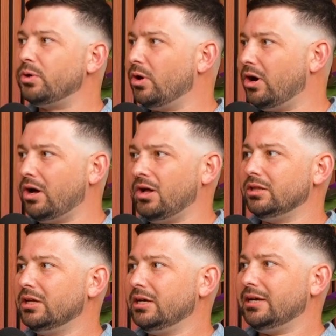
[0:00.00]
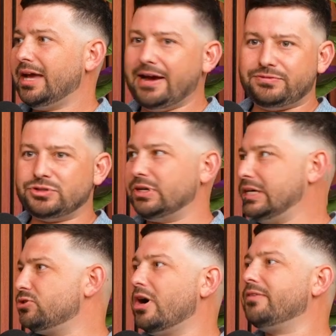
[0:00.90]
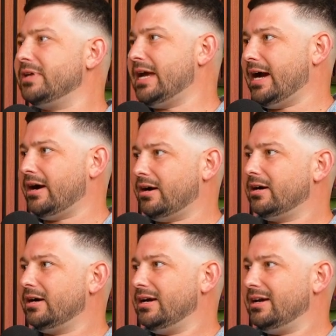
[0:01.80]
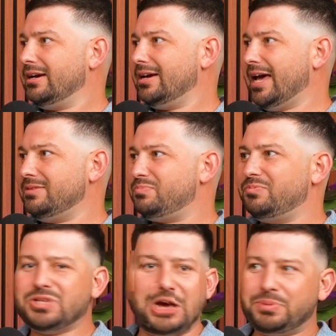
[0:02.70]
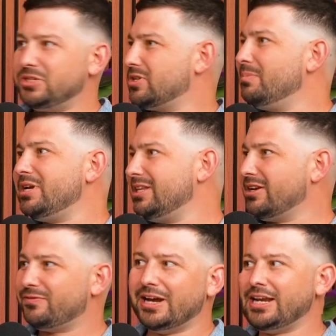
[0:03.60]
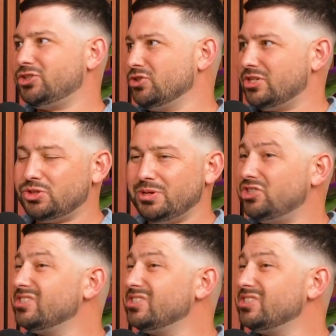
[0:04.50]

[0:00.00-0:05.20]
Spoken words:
call after he's off the air and helping somebody in their financial situation.